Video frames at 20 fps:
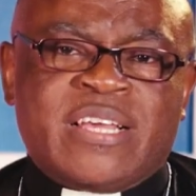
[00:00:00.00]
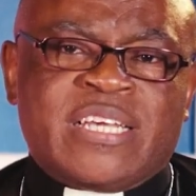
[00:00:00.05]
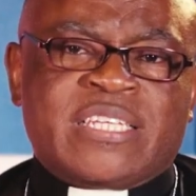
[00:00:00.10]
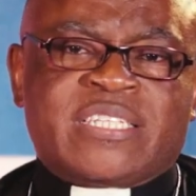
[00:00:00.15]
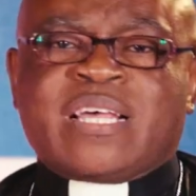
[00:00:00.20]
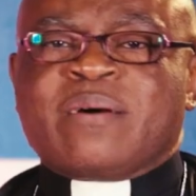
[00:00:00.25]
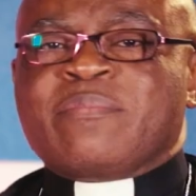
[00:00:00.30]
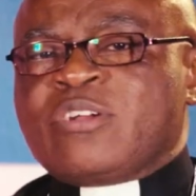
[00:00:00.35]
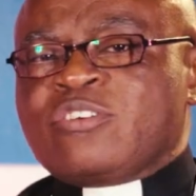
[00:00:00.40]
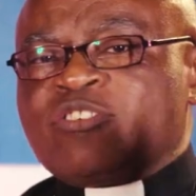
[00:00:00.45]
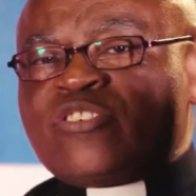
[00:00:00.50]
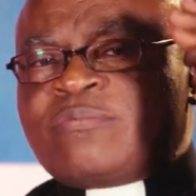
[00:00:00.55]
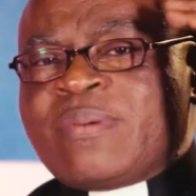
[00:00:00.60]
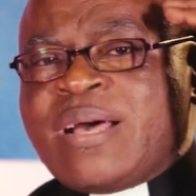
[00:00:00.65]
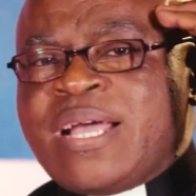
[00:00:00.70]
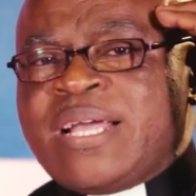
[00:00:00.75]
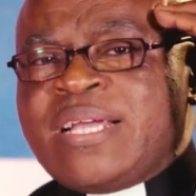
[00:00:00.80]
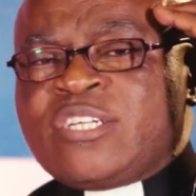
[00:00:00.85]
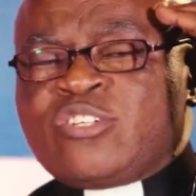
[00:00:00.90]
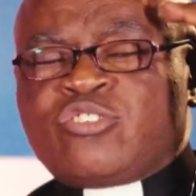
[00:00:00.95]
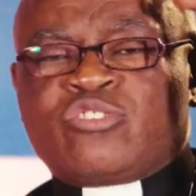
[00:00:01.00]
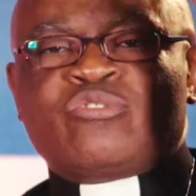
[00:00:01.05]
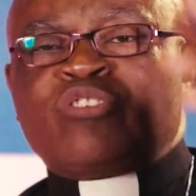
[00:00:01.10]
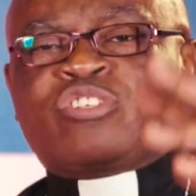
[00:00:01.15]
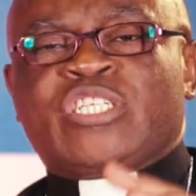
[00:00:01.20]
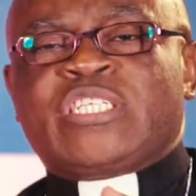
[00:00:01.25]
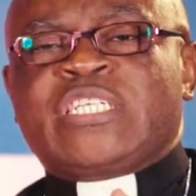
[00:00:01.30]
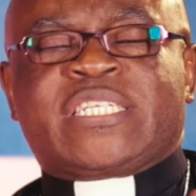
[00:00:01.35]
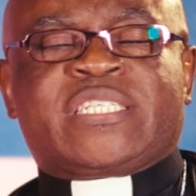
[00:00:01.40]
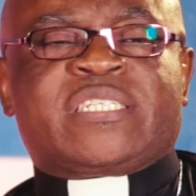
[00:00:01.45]
someone's mind should not
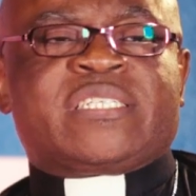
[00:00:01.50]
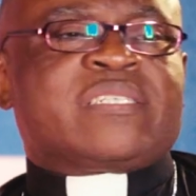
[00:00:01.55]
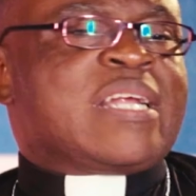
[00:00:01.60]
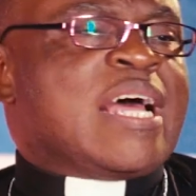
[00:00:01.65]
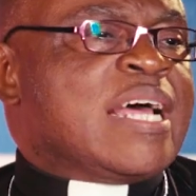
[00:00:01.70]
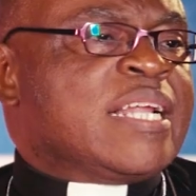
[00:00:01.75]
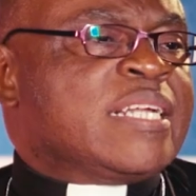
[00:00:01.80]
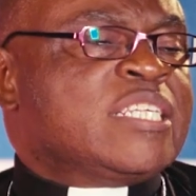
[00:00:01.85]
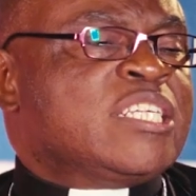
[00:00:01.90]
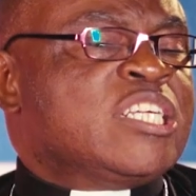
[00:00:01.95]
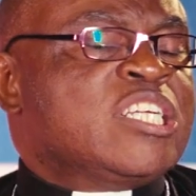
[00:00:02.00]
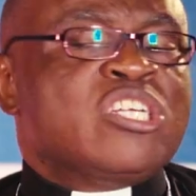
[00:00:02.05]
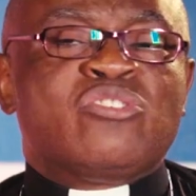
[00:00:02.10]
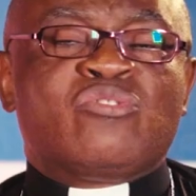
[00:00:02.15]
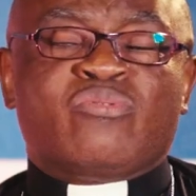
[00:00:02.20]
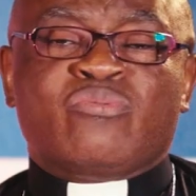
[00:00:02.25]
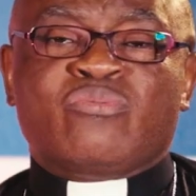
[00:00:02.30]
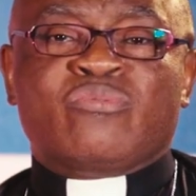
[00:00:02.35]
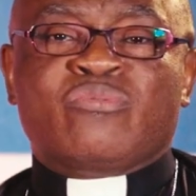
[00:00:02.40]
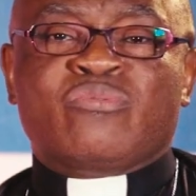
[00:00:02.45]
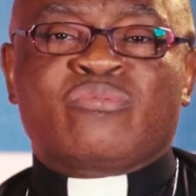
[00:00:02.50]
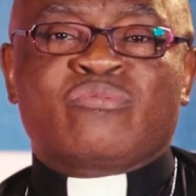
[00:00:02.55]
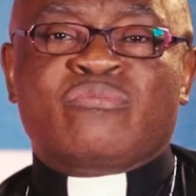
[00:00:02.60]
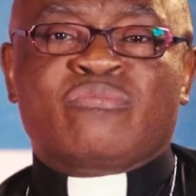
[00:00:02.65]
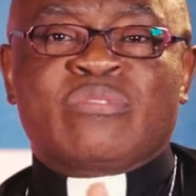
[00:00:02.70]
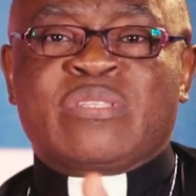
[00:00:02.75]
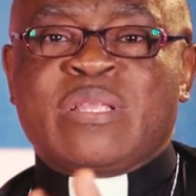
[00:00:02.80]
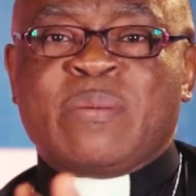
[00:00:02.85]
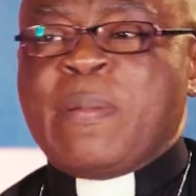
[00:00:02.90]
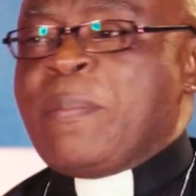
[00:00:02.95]
just run to
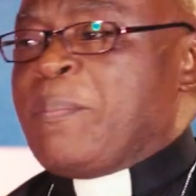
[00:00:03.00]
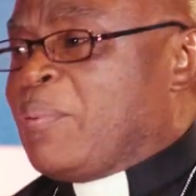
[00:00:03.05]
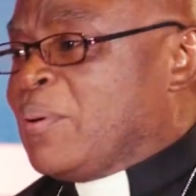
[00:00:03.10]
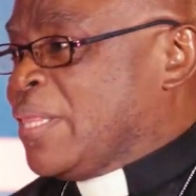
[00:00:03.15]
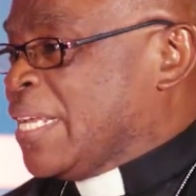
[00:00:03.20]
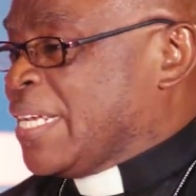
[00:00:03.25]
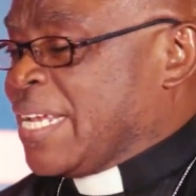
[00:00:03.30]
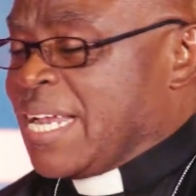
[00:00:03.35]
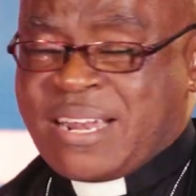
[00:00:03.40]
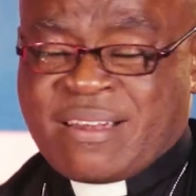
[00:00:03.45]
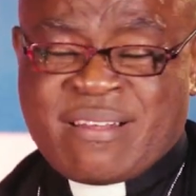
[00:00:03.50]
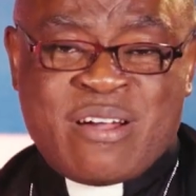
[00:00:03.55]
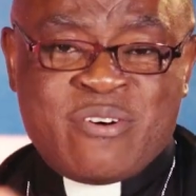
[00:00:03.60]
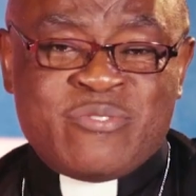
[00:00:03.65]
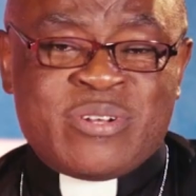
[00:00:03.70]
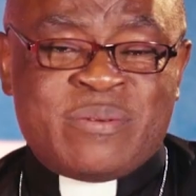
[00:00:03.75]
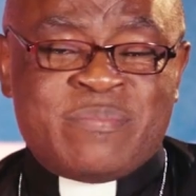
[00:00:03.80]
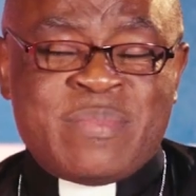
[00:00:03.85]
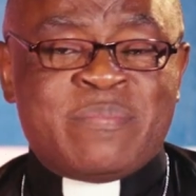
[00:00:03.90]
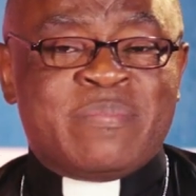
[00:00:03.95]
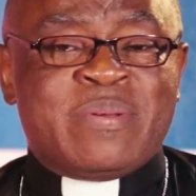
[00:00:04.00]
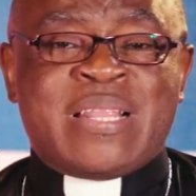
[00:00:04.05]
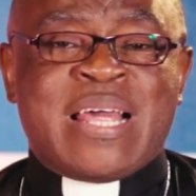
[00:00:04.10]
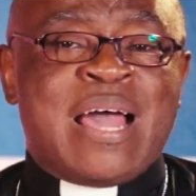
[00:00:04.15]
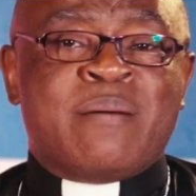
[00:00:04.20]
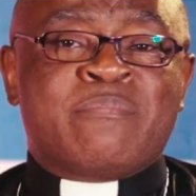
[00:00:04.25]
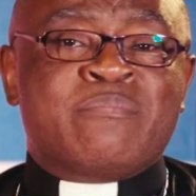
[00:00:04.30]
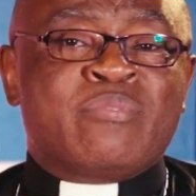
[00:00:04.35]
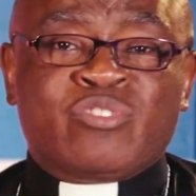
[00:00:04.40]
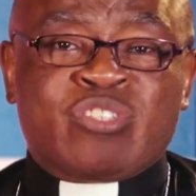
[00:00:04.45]
the people that are around. Maybe they
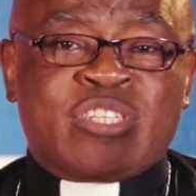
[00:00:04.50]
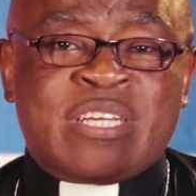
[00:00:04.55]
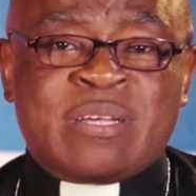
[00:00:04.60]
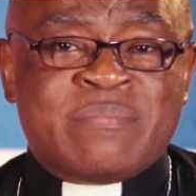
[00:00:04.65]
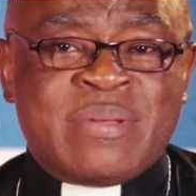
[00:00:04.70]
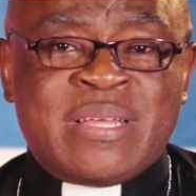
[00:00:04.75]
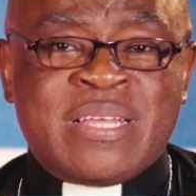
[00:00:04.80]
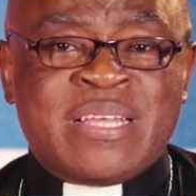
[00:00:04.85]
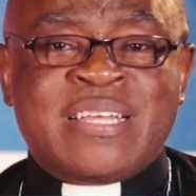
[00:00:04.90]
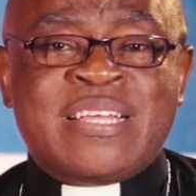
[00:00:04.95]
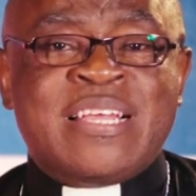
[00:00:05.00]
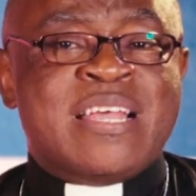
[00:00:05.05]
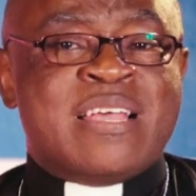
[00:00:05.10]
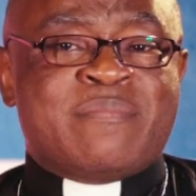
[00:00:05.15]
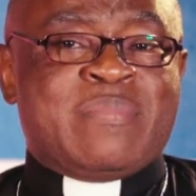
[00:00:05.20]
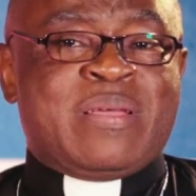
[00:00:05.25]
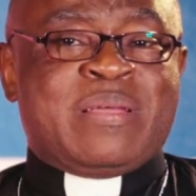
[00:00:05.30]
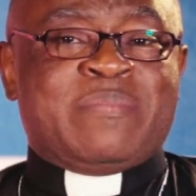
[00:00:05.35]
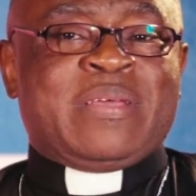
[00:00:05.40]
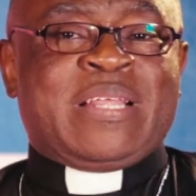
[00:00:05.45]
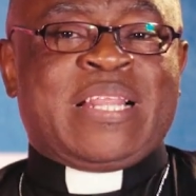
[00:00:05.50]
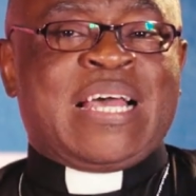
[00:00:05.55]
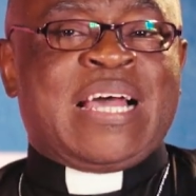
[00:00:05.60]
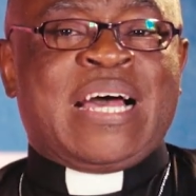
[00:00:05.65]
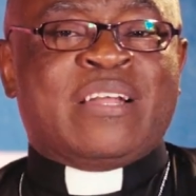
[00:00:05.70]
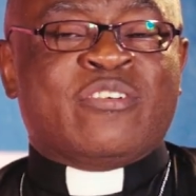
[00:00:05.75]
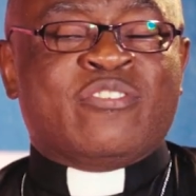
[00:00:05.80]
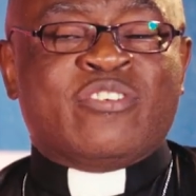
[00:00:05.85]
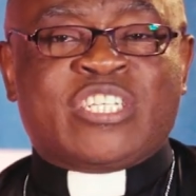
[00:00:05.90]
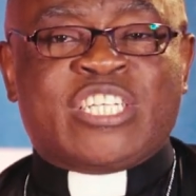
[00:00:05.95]
are abusing me. Maybe they
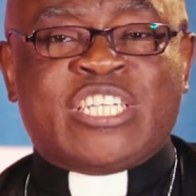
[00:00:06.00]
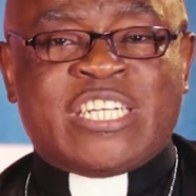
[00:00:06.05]
are not